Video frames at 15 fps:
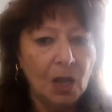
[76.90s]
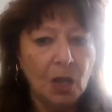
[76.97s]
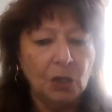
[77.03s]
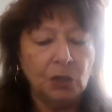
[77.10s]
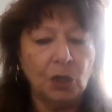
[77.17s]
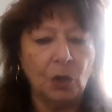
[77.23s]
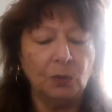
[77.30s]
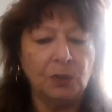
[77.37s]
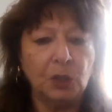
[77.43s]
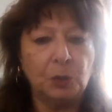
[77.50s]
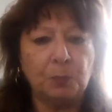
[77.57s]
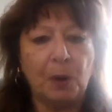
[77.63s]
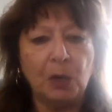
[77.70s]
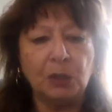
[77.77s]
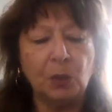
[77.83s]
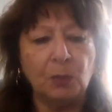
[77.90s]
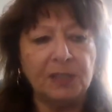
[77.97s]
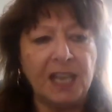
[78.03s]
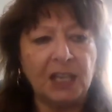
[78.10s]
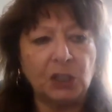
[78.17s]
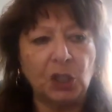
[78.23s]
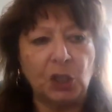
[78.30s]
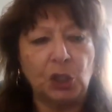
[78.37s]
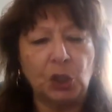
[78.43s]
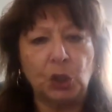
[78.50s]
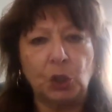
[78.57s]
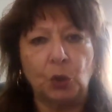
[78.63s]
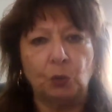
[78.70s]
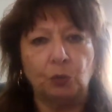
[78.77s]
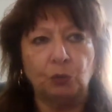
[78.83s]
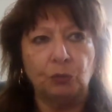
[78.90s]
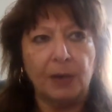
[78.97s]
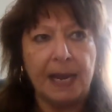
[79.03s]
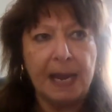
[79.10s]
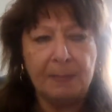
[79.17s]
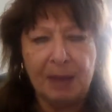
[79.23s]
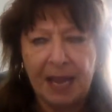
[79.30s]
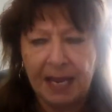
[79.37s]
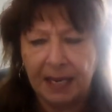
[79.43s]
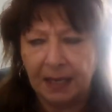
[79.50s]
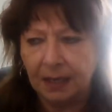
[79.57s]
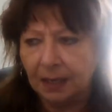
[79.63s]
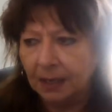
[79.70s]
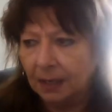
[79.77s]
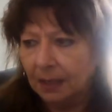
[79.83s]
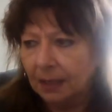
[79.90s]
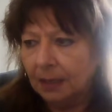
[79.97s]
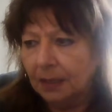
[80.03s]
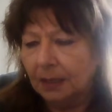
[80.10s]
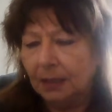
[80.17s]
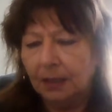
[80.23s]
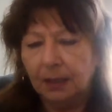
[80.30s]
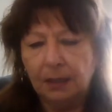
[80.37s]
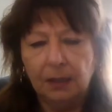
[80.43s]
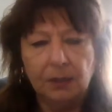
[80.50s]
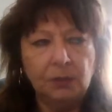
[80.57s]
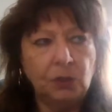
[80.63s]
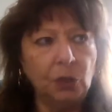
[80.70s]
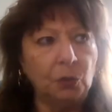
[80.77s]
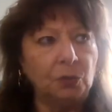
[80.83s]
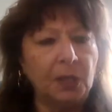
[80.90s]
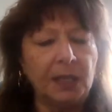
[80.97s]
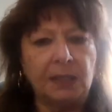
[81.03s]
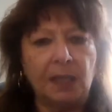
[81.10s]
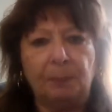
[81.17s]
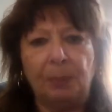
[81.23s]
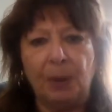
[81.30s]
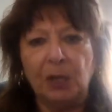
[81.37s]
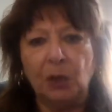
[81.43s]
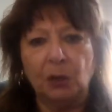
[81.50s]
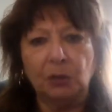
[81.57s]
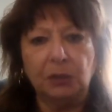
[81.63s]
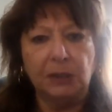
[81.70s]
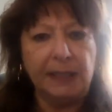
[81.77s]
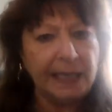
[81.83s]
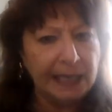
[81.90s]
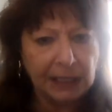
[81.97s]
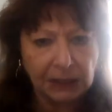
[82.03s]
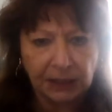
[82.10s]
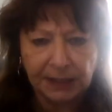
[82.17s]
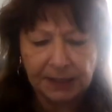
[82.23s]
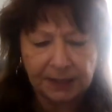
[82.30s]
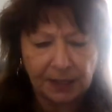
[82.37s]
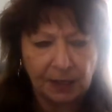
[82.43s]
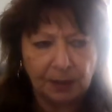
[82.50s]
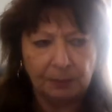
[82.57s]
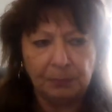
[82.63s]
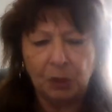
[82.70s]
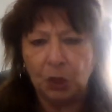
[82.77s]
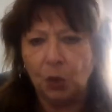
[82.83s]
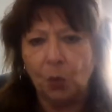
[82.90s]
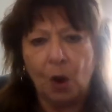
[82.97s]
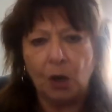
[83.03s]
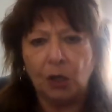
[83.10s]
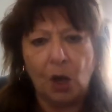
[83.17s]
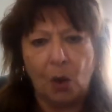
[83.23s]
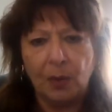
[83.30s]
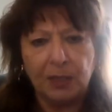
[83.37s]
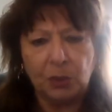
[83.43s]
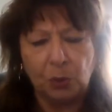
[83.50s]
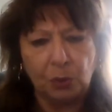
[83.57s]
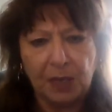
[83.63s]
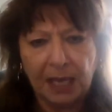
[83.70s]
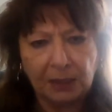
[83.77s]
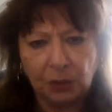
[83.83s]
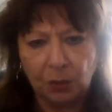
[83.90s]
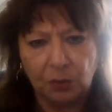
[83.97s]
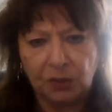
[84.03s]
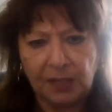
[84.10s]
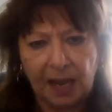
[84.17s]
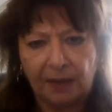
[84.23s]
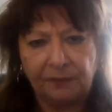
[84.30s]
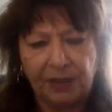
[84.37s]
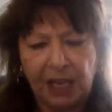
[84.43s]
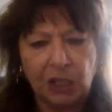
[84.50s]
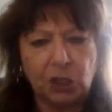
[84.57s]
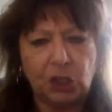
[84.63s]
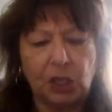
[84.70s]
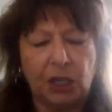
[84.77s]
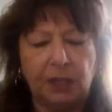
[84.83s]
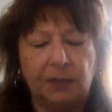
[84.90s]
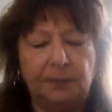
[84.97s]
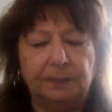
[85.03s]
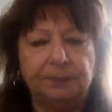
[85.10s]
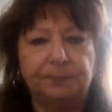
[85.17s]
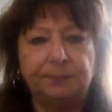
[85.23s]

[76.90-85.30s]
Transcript: So this person was actually screaming, Do you think that by your legalism you are going to get to salvation?